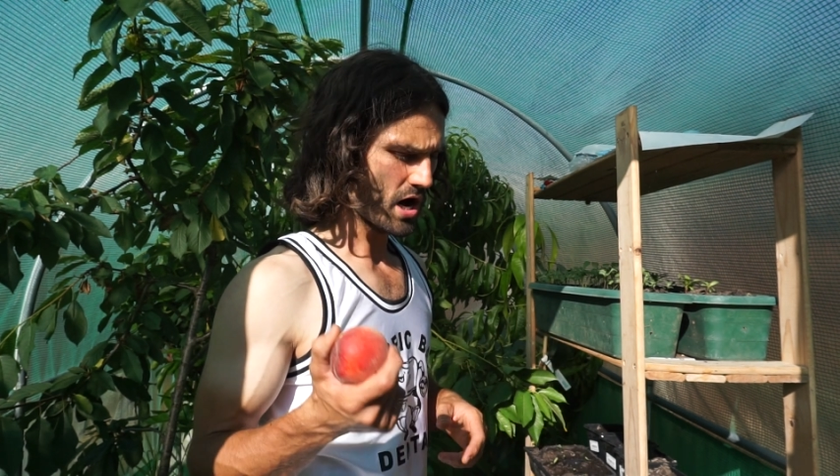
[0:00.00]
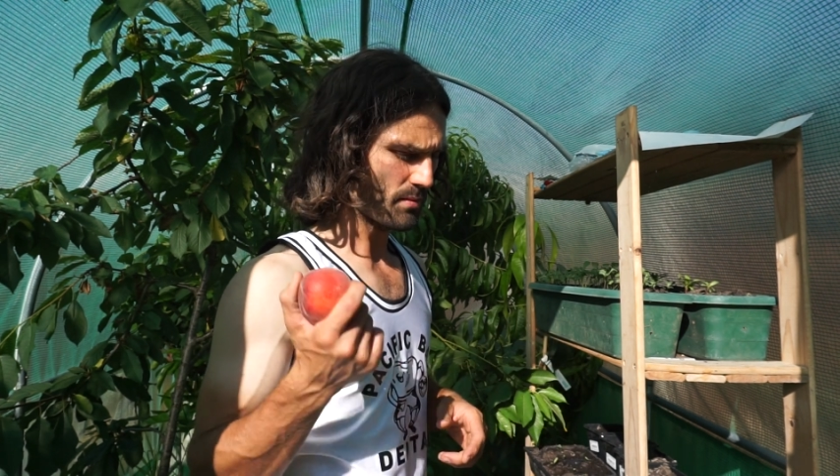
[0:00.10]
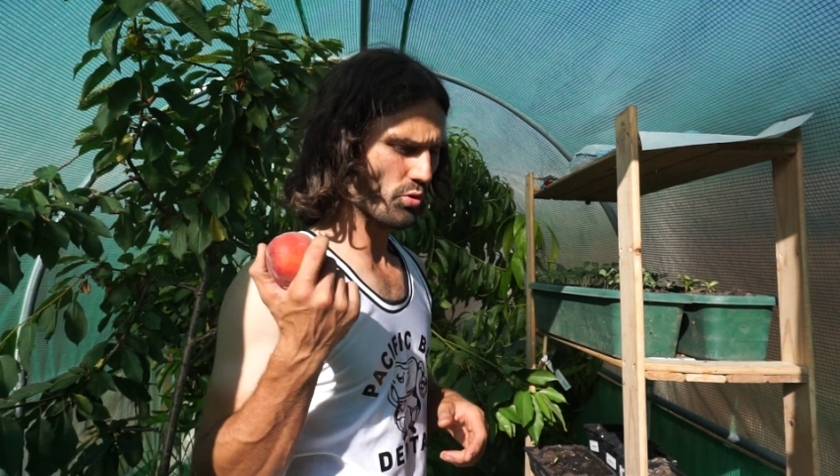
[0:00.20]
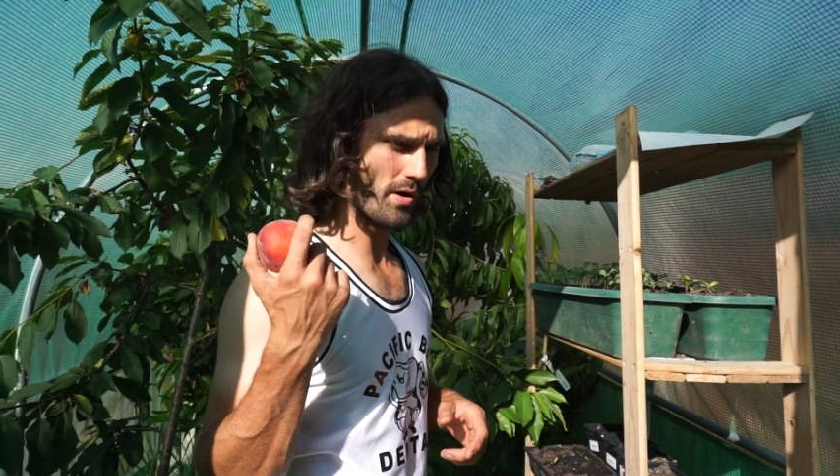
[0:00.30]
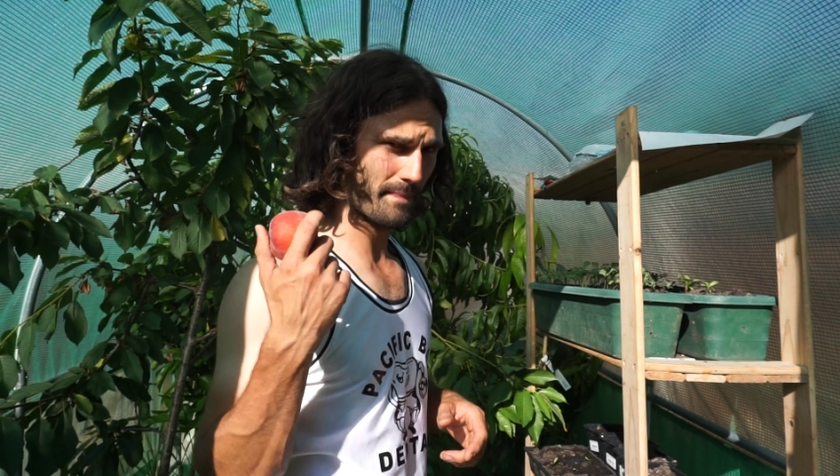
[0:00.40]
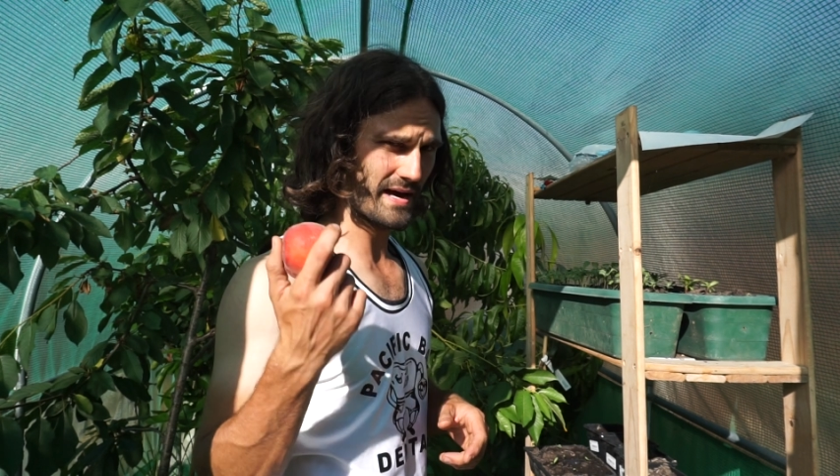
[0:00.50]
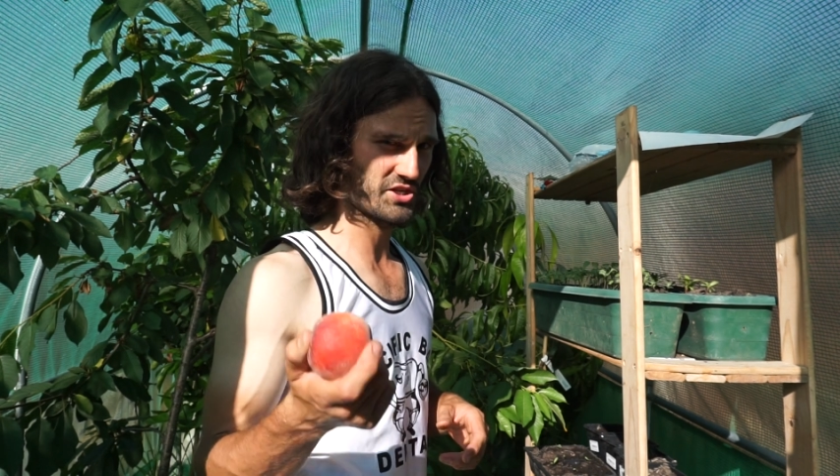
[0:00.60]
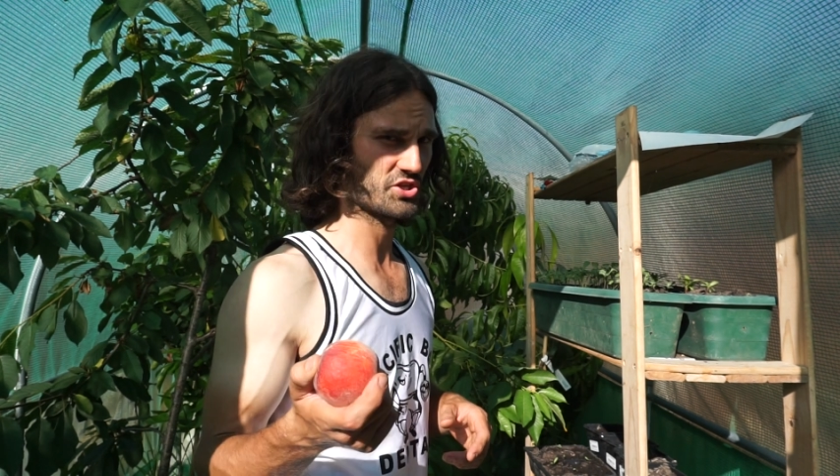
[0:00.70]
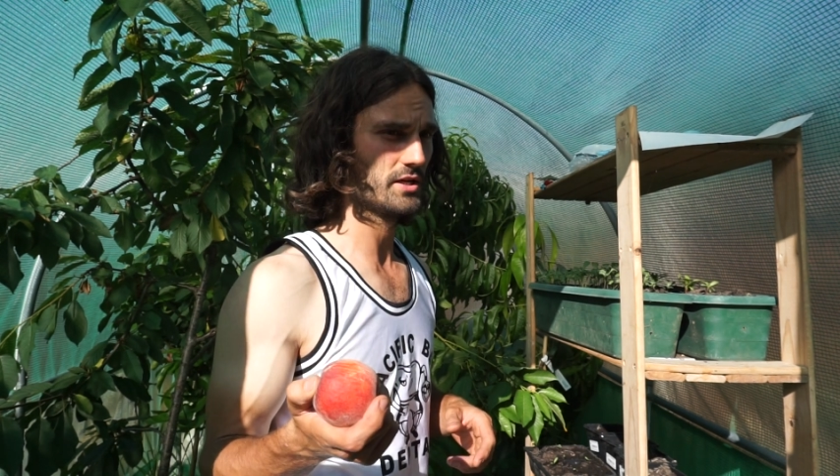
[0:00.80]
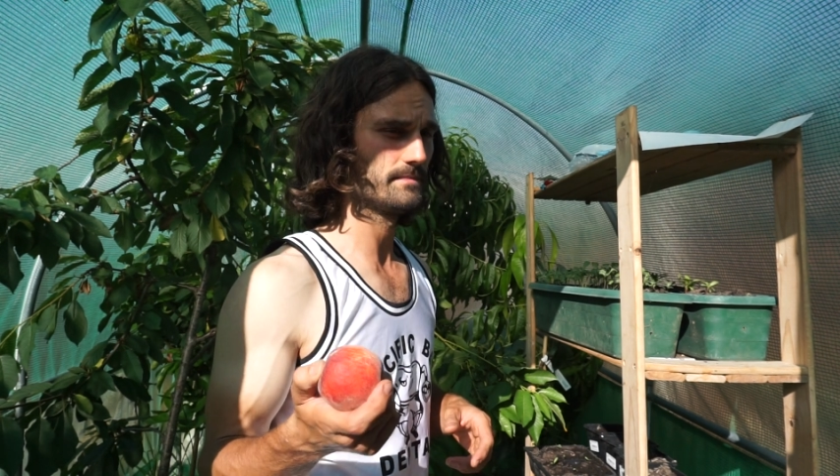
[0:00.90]
I'm quite
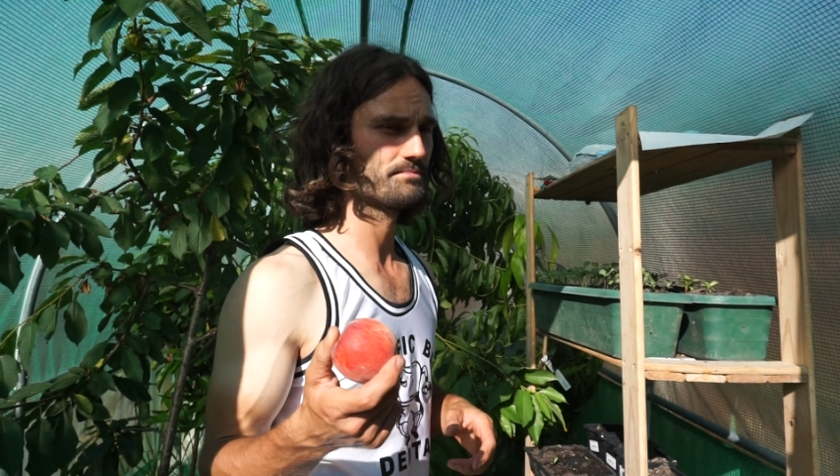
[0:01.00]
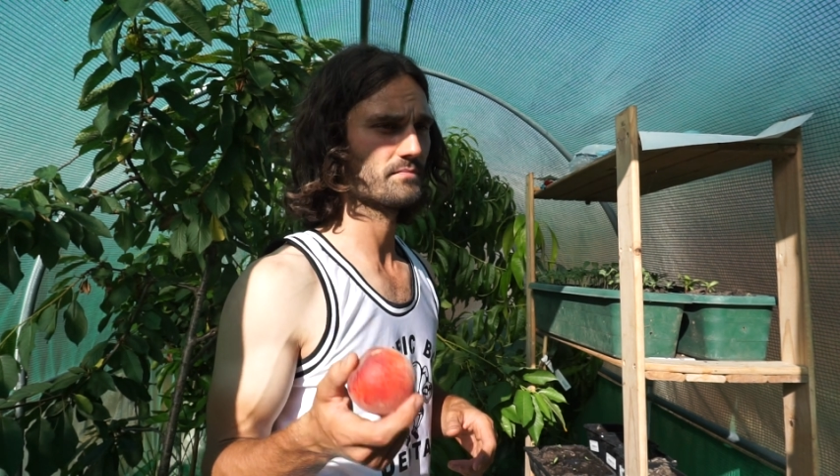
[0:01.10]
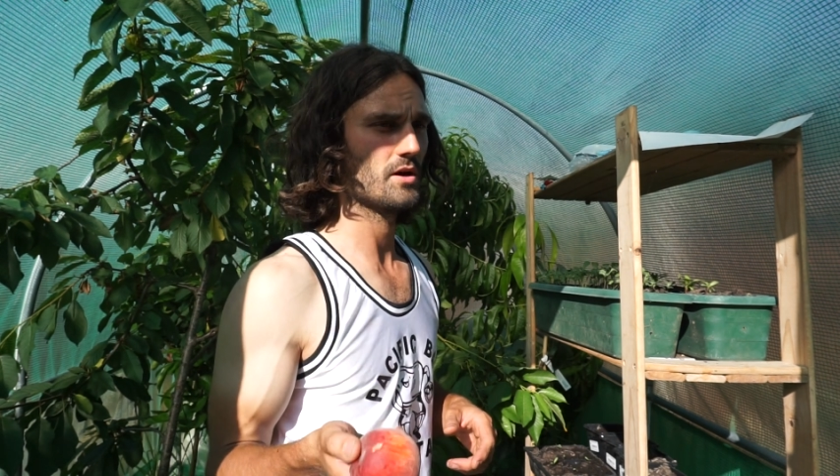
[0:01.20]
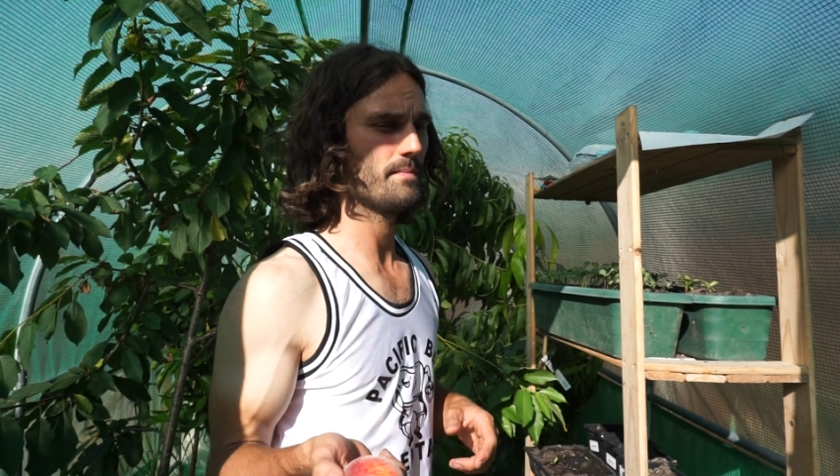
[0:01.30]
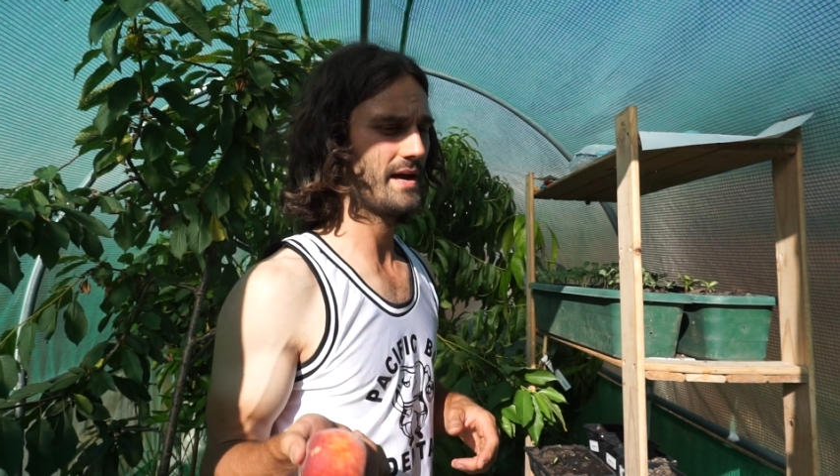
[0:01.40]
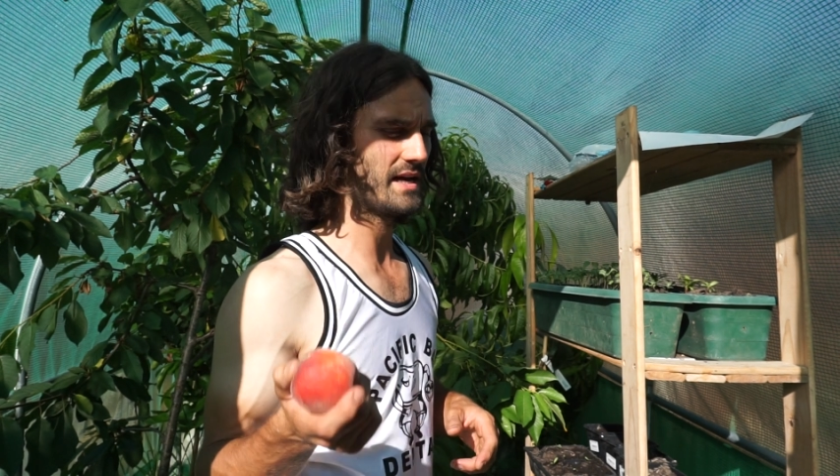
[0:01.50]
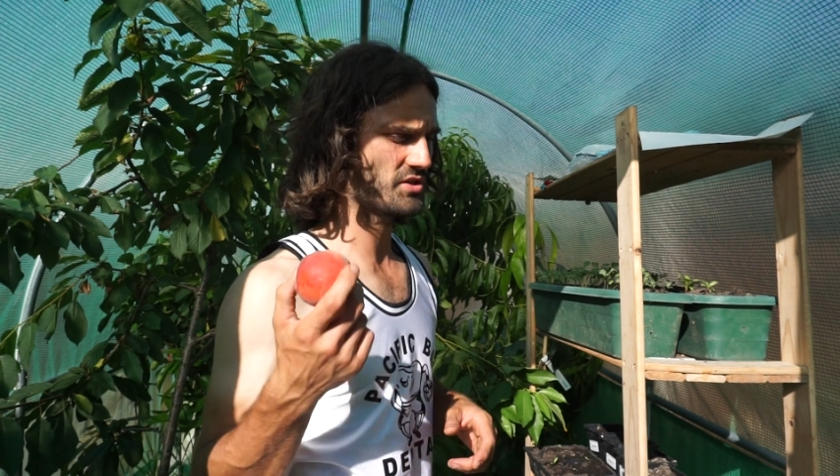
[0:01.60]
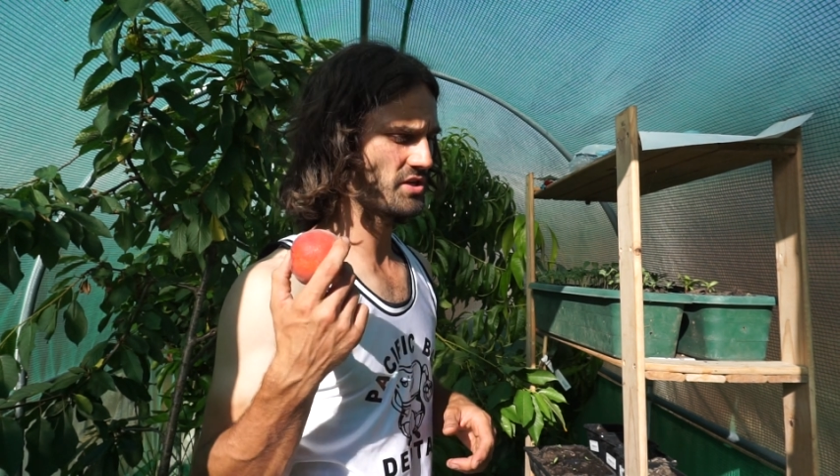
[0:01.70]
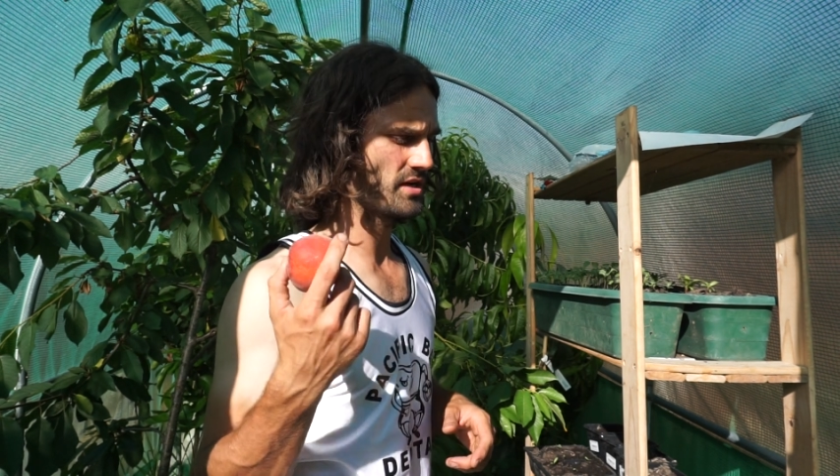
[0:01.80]
passionate about